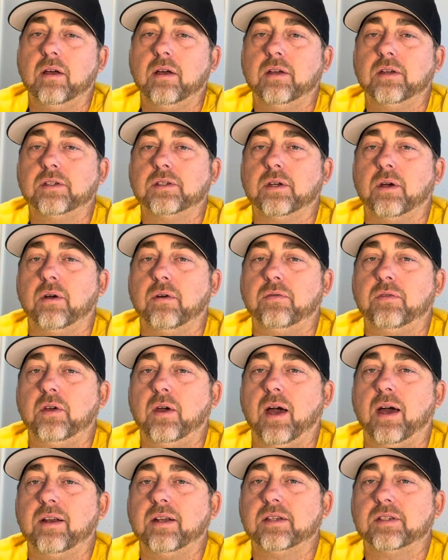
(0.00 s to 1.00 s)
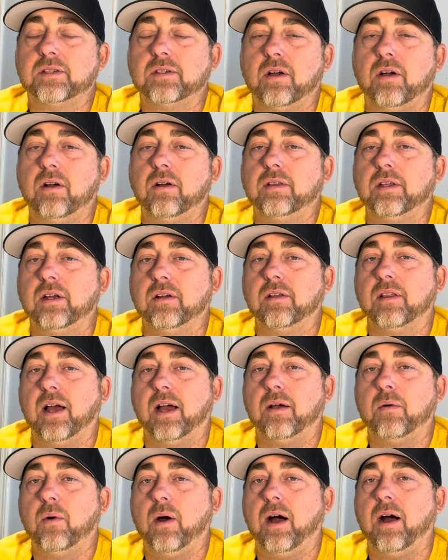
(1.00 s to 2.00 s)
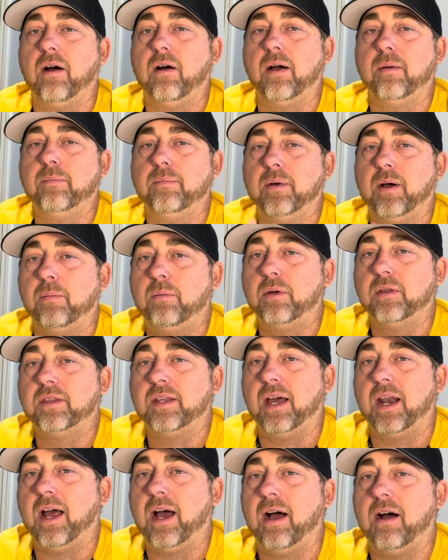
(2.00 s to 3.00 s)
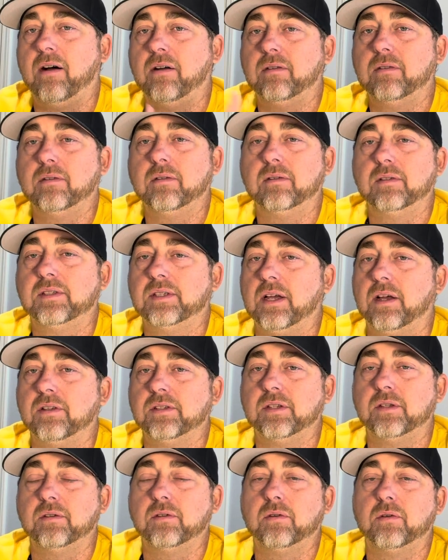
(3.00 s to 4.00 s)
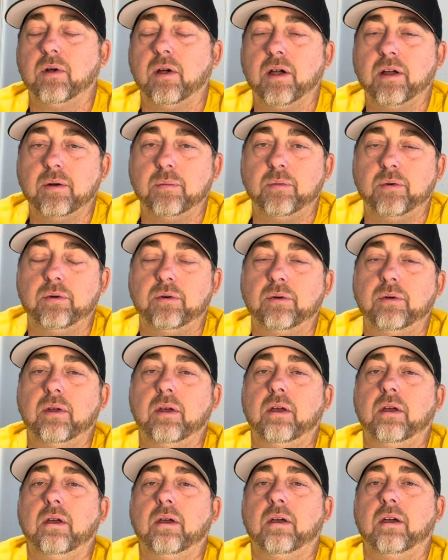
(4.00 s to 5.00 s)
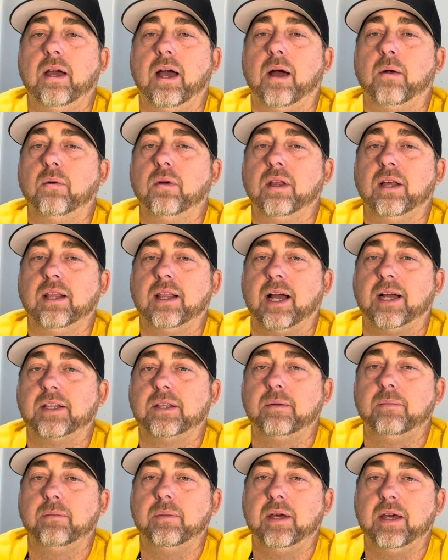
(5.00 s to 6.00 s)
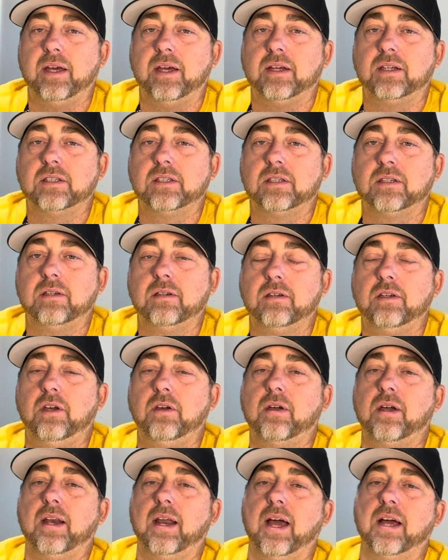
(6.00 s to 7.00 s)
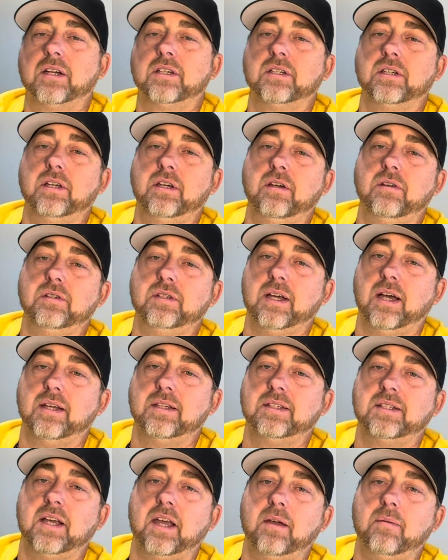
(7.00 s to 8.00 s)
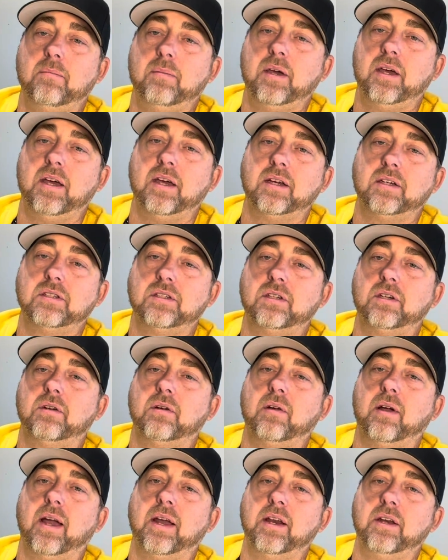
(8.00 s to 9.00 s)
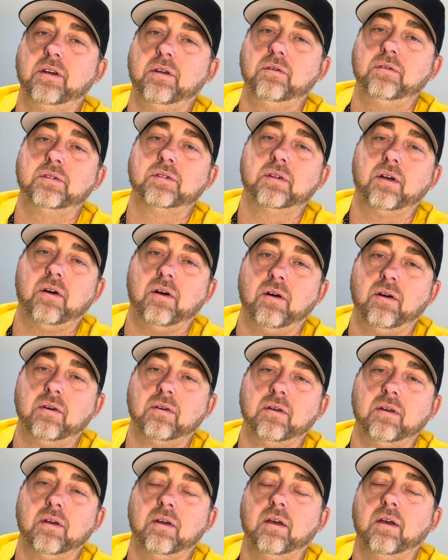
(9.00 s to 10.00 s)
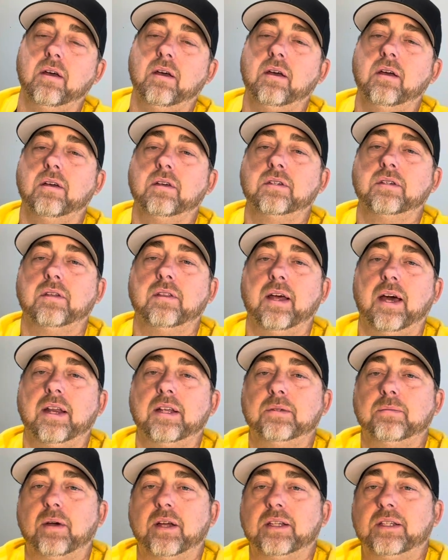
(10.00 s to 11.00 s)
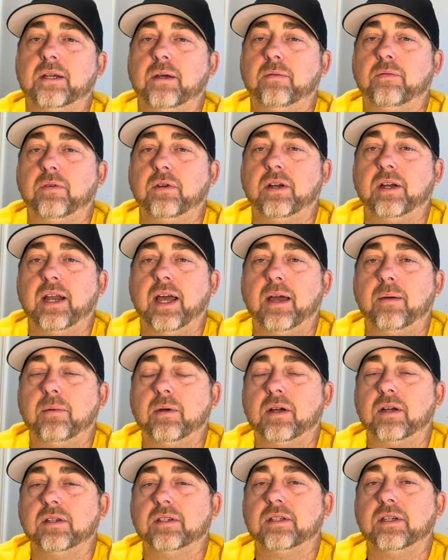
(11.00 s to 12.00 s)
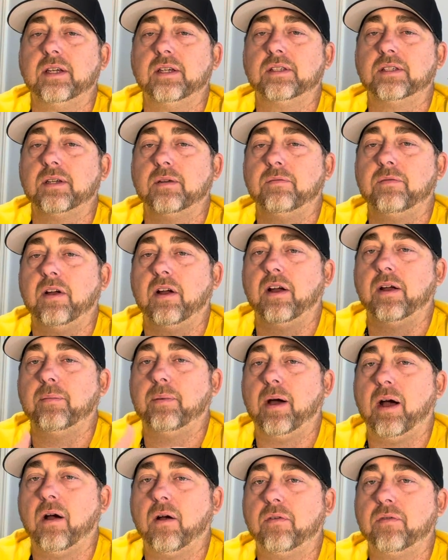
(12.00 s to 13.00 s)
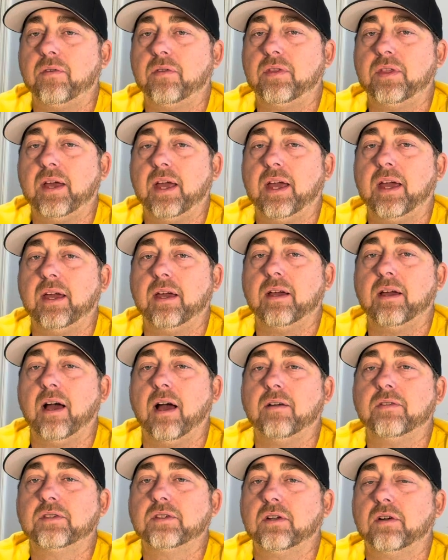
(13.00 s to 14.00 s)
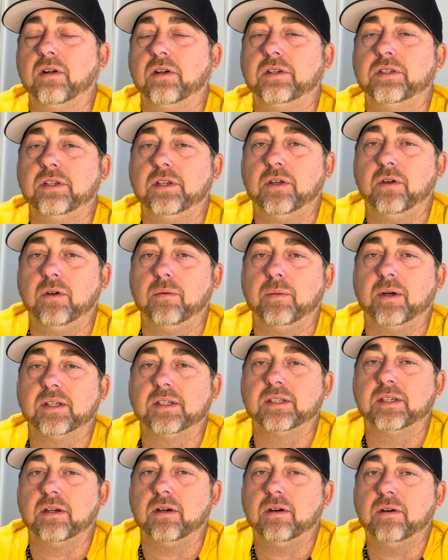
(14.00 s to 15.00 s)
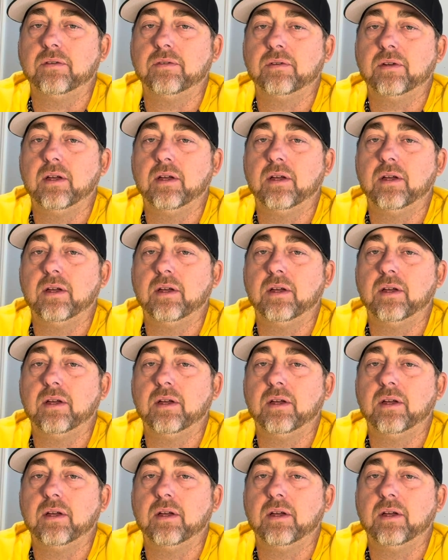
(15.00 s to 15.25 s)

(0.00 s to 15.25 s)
So if you had a song that you're like, wow, I put that out, sounds incredible, I really like the mix, you can actually use that same mix to create a new song. So that is my tip for today, because it's a very powerful thing. I've started to do it myself.